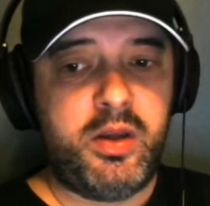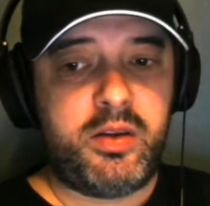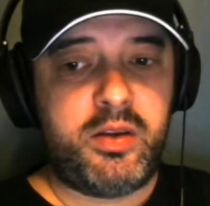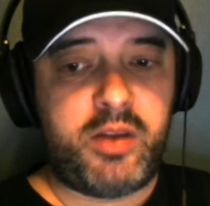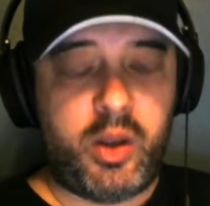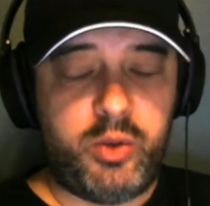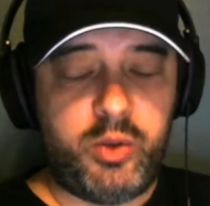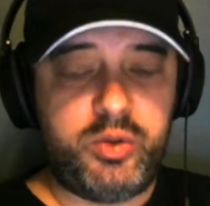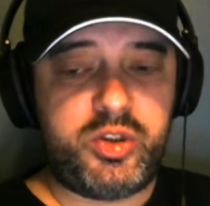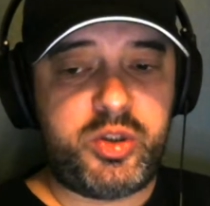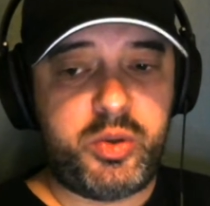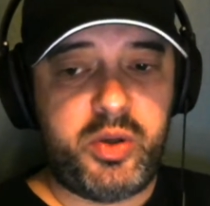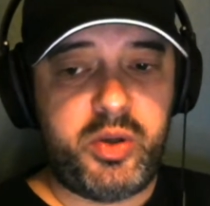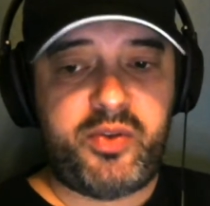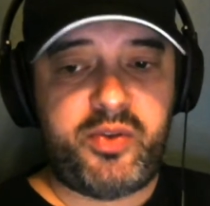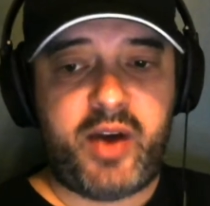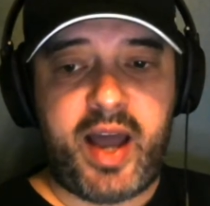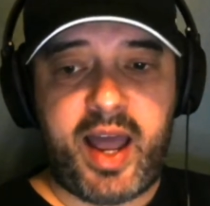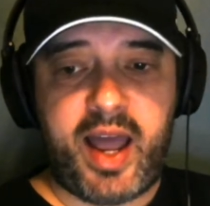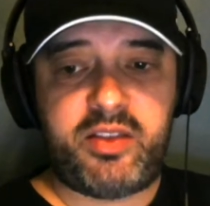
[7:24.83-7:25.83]
Those two,
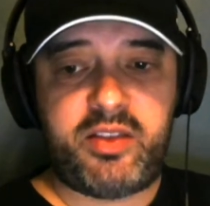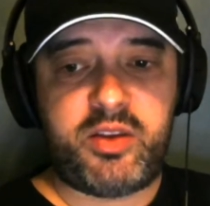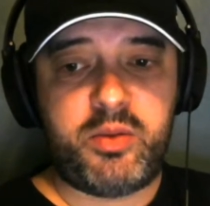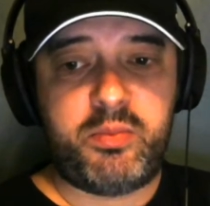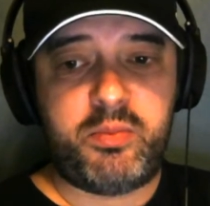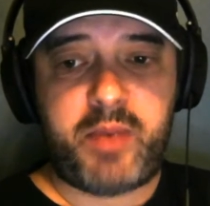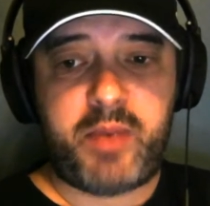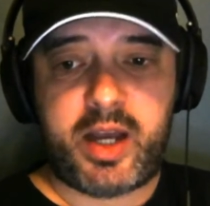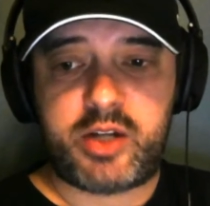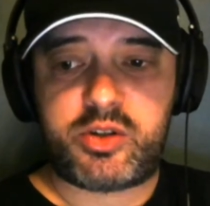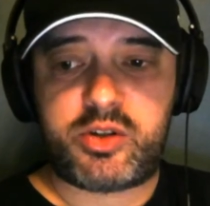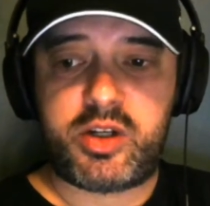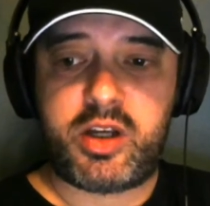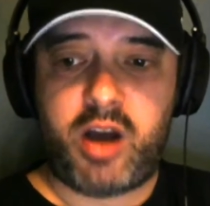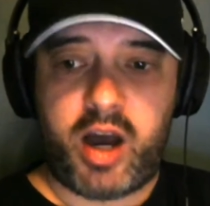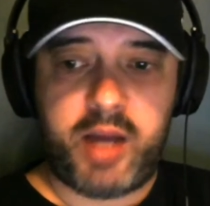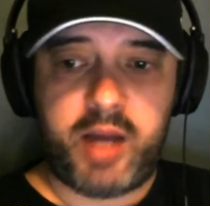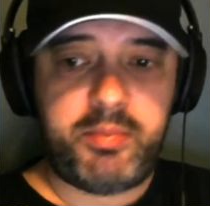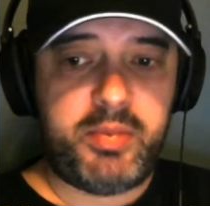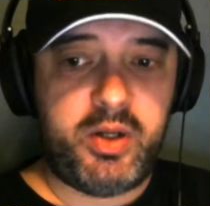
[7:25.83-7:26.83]
if I had them, Patrick,
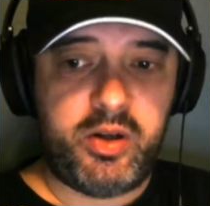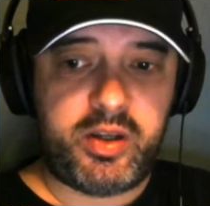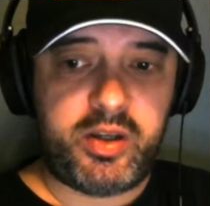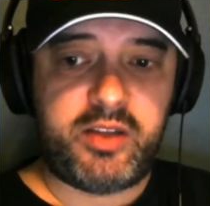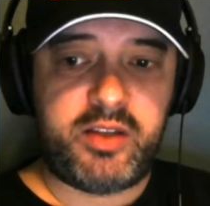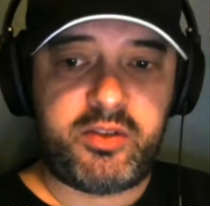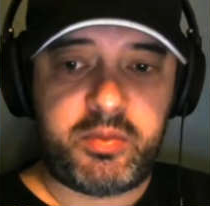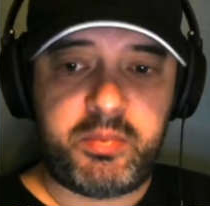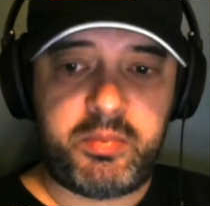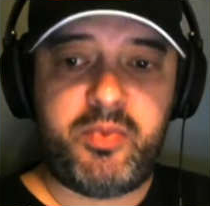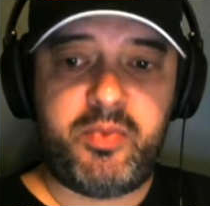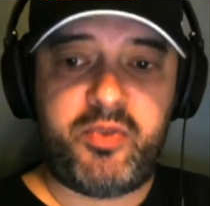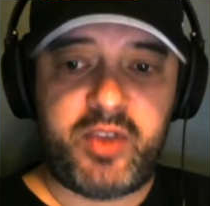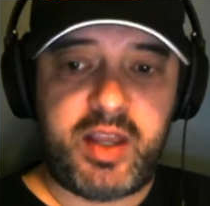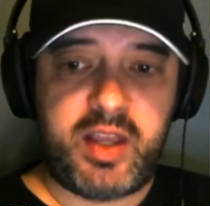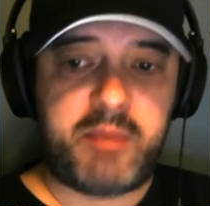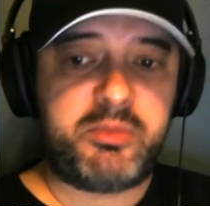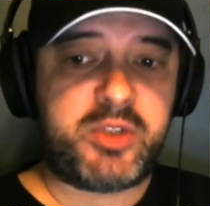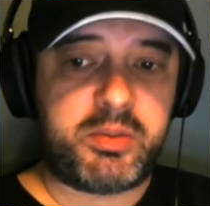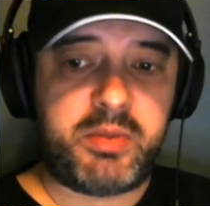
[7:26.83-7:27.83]
I'd be looking for
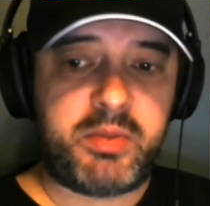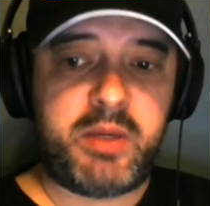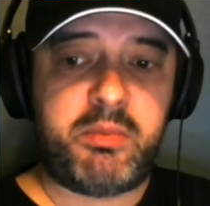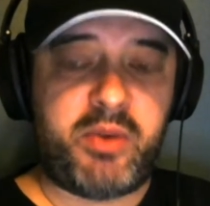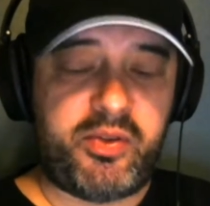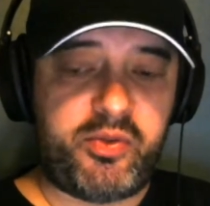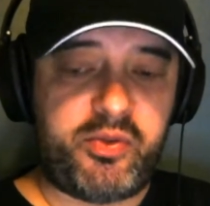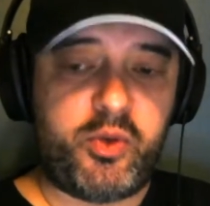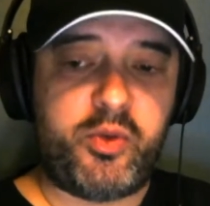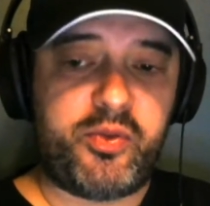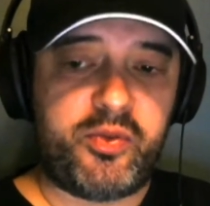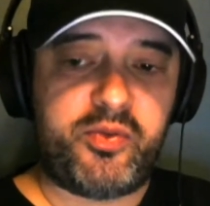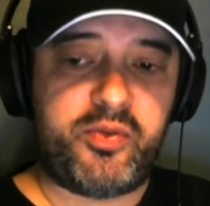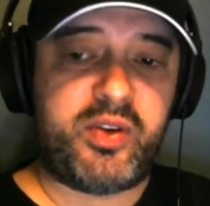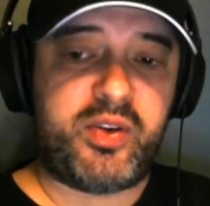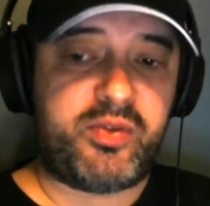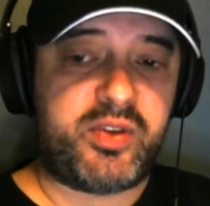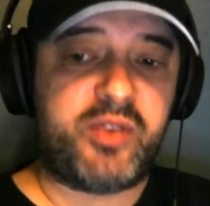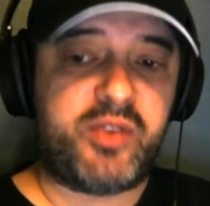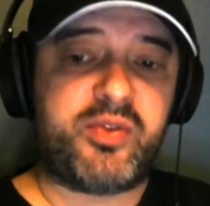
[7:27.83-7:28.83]
them to be my fourth and
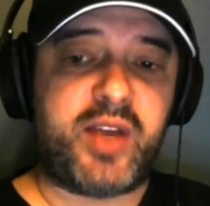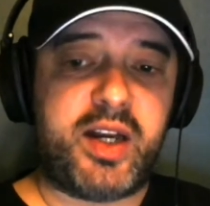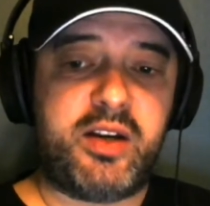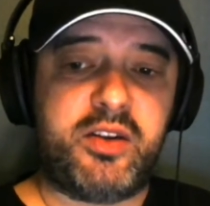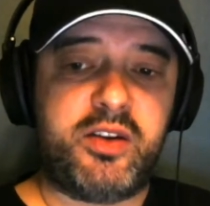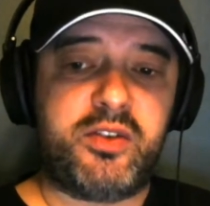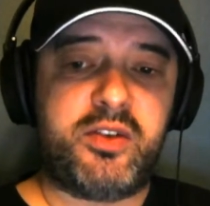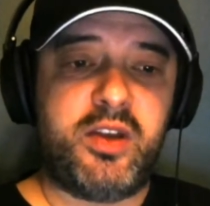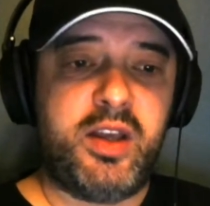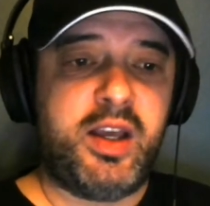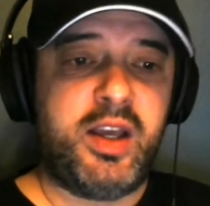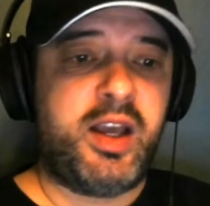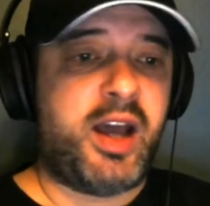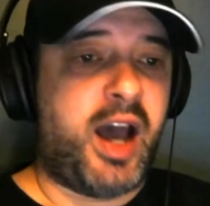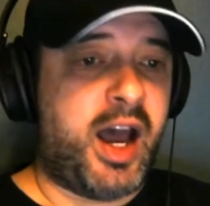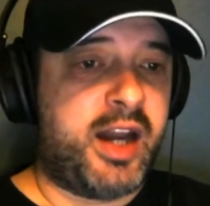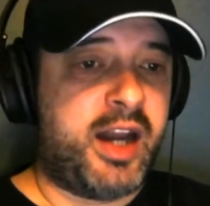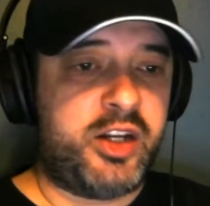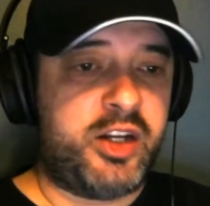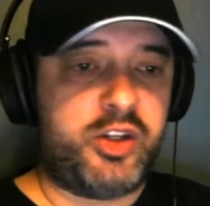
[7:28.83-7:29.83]
fifth defenders,
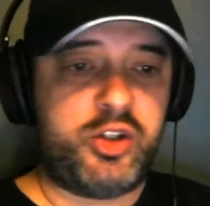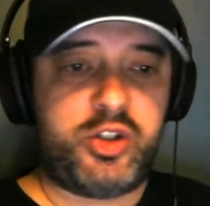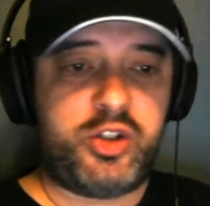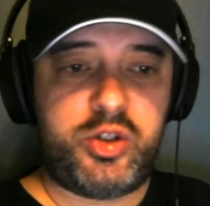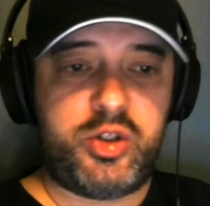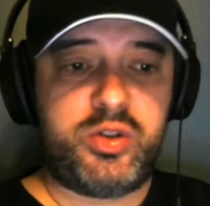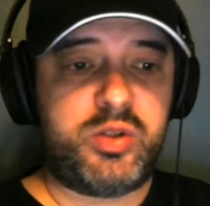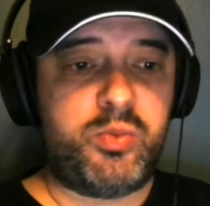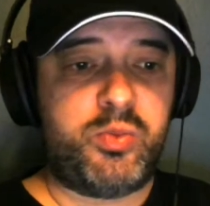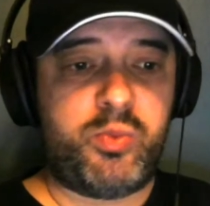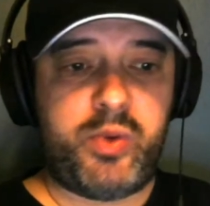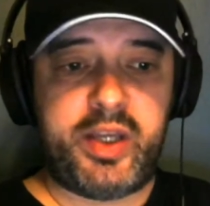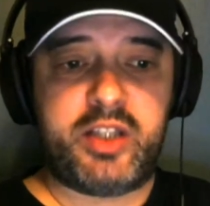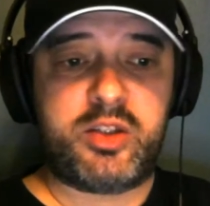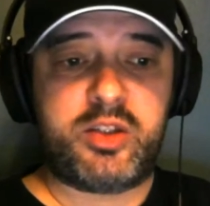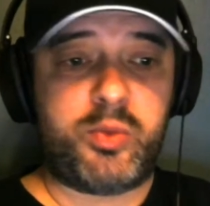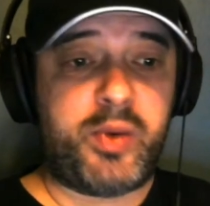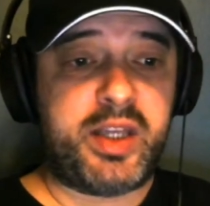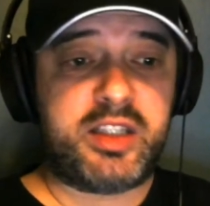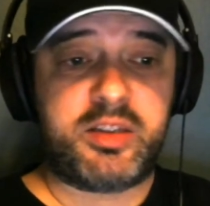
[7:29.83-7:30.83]
and then you're choosing week
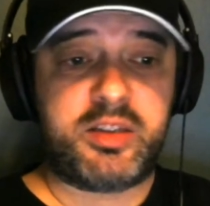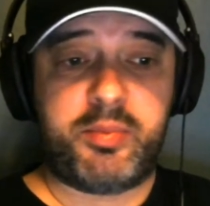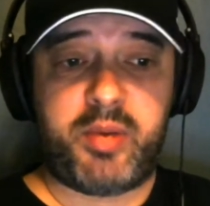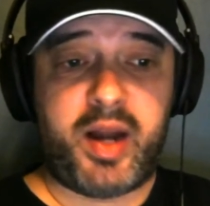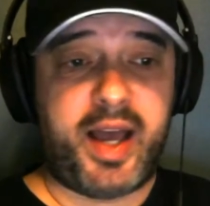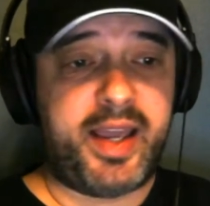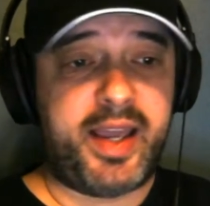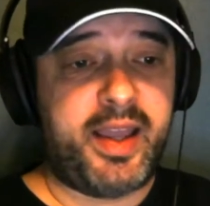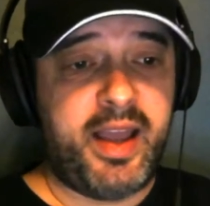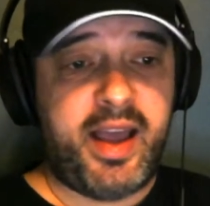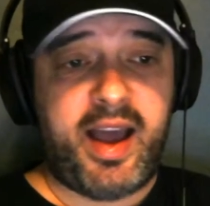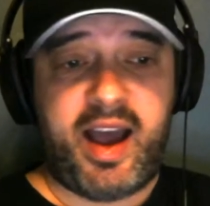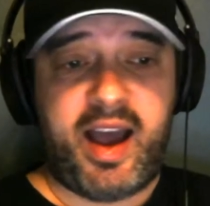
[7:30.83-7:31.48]
to week to play.